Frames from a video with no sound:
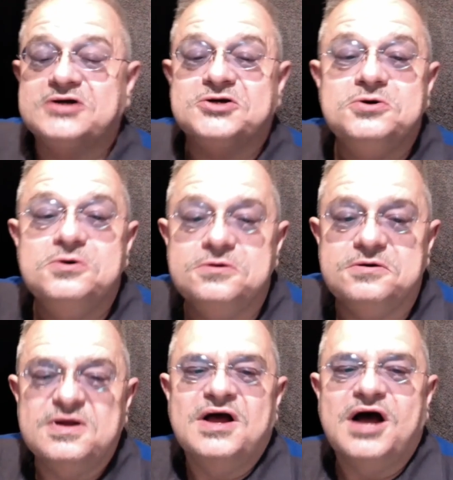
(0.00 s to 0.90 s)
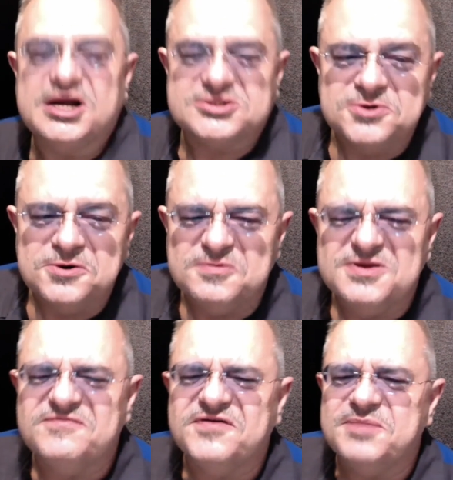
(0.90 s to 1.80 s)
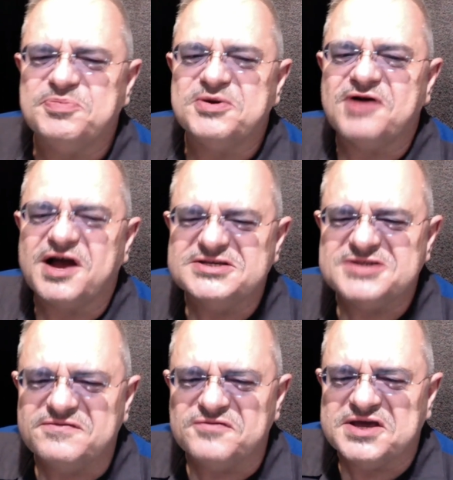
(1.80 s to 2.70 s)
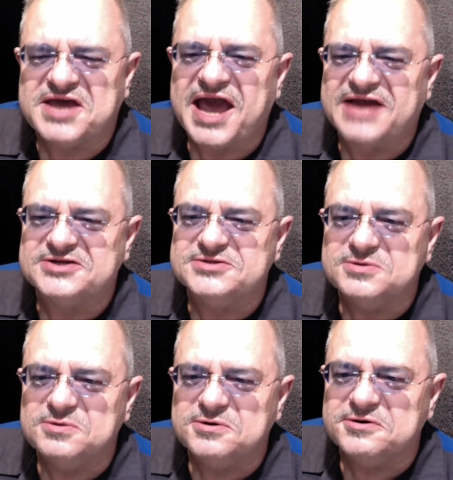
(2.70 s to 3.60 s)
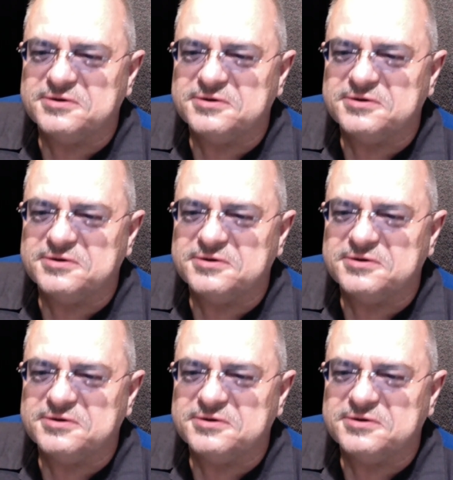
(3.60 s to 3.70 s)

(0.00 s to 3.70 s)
Aku would vaporize every cat in the